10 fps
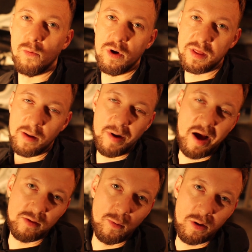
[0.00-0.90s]
What's up
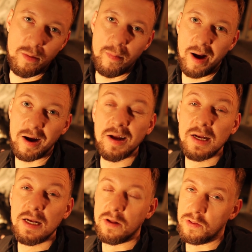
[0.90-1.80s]
guys, welcome back.
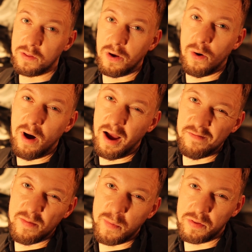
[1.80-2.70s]
So I
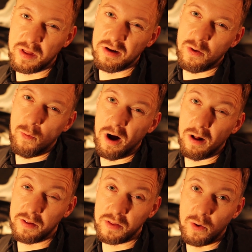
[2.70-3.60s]
haven't posted in a
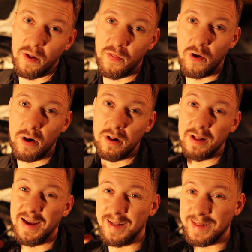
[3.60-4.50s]
while, so I thought
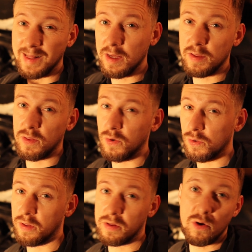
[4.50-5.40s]
I'll at least do
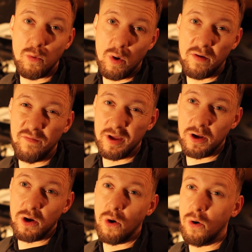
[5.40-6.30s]
this quick
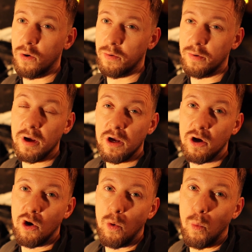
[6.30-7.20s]
video on
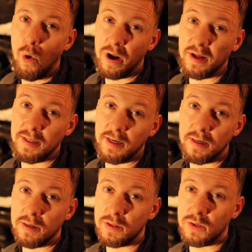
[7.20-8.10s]
what I
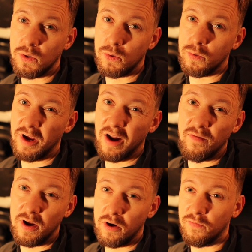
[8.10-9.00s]
did to get
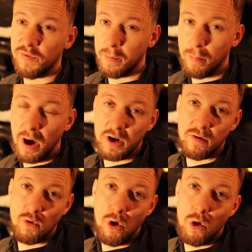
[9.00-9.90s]
rid of the body
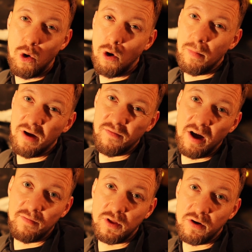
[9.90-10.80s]
roll on my
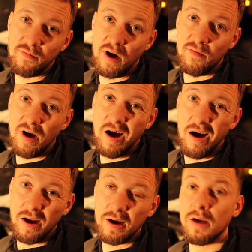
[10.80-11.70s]

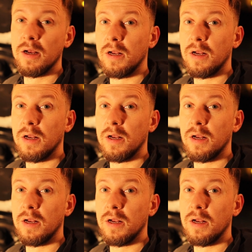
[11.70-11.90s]
535i.